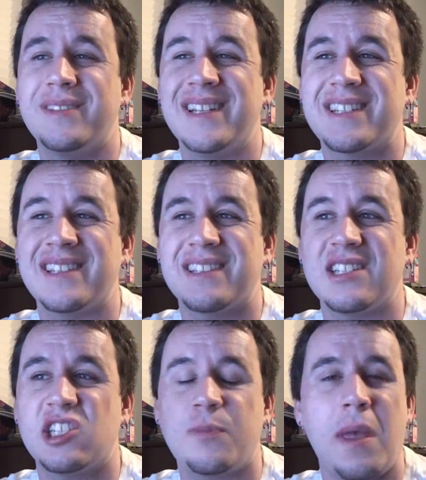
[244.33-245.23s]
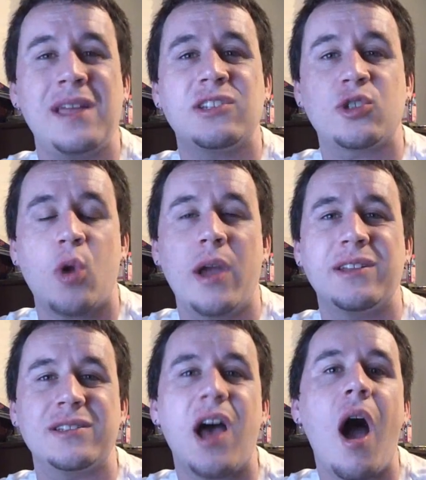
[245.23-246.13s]
distance and space,
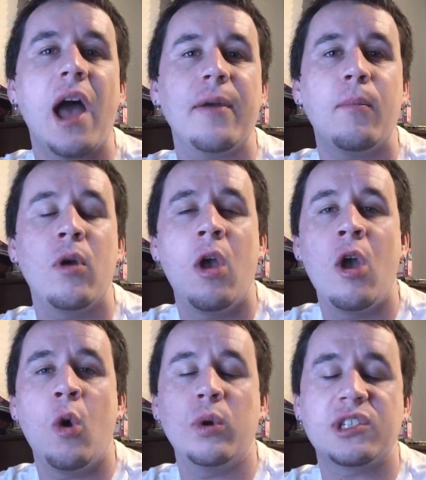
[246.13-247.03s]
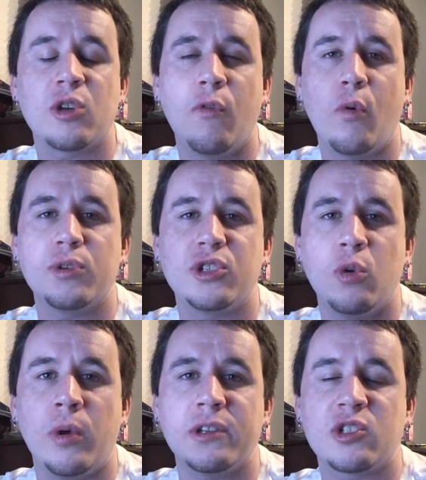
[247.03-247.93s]
trying to time what Silva was doing.